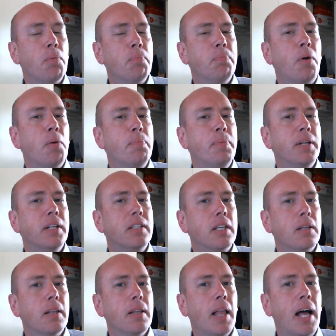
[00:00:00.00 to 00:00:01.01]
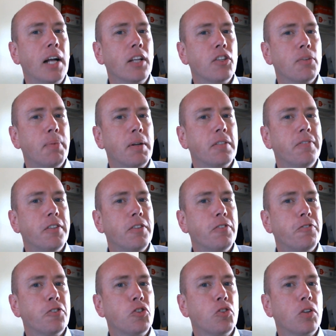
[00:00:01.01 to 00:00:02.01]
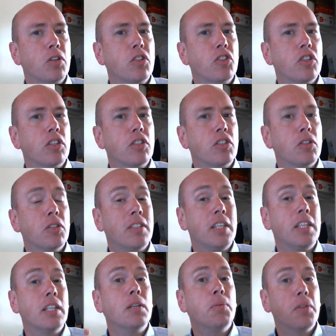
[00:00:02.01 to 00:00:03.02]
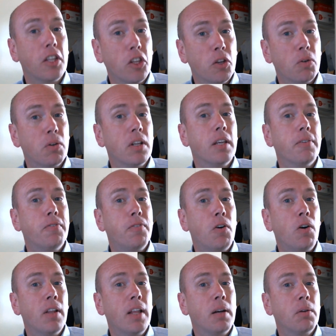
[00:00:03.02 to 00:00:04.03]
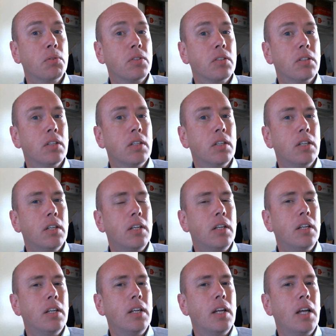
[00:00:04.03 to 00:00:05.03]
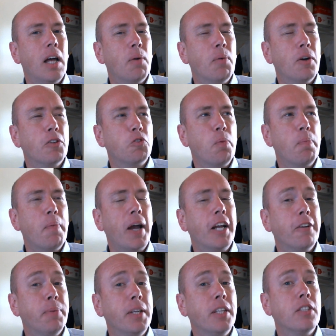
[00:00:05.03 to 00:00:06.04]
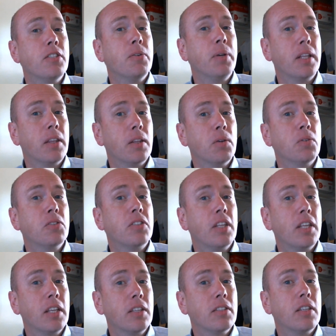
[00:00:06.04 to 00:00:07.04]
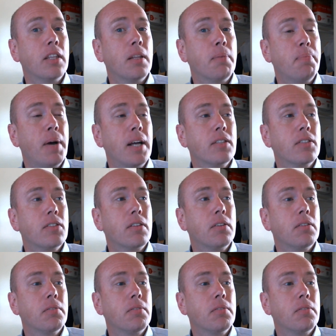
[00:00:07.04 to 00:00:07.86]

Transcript: Or building large amounts of infrastructure to deal with the nuclear fallout, whereas we might have been doing those things in the past.